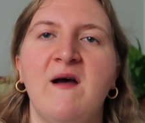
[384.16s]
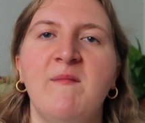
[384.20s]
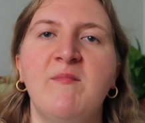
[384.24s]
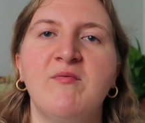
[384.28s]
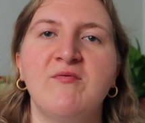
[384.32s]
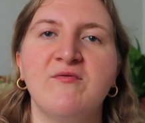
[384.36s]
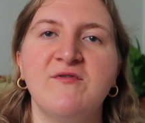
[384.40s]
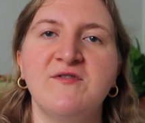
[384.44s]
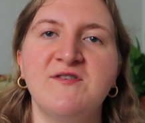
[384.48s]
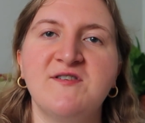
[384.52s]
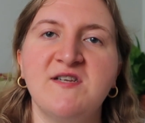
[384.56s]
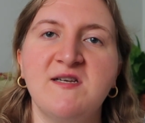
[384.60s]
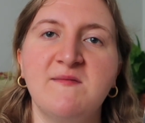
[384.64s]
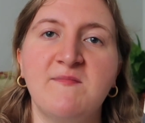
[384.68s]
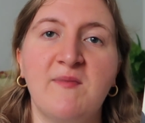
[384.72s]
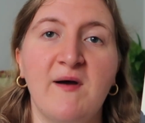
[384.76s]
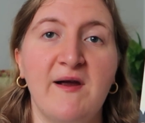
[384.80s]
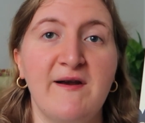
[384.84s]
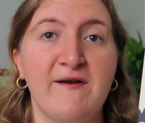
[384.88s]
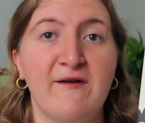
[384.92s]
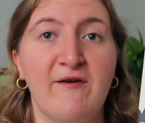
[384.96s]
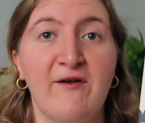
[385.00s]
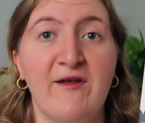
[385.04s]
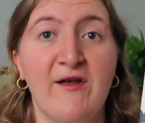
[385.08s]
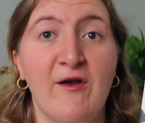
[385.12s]
Uprooted
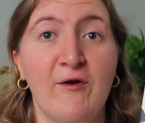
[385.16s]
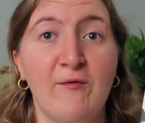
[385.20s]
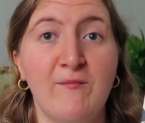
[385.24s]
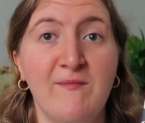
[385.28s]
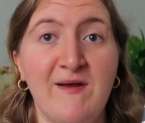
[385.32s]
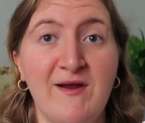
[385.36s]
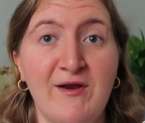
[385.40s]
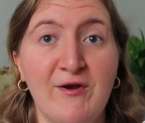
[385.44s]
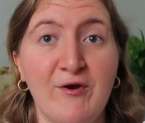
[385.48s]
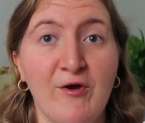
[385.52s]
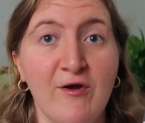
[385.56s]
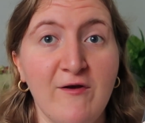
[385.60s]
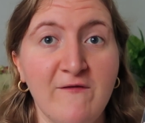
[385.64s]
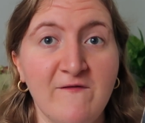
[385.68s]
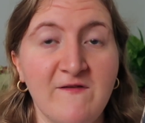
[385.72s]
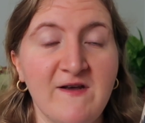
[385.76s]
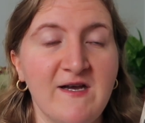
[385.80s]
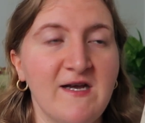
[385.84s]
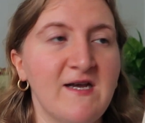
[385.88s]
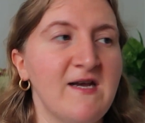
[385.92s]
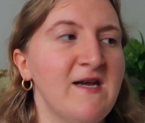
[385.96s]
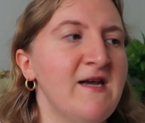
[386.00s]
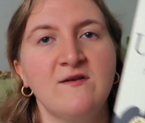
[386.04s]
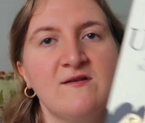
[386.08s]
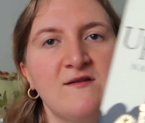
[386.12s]
by Naomi
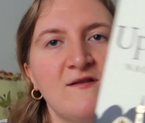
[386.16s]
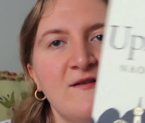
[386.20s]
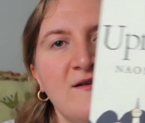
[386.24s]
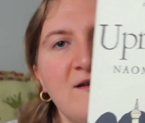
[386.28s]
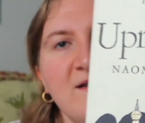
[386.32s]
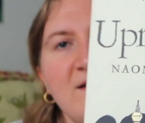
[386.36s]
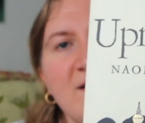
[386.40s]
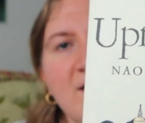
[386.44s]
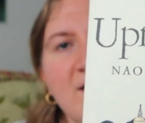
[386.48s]
Novik. Like, look at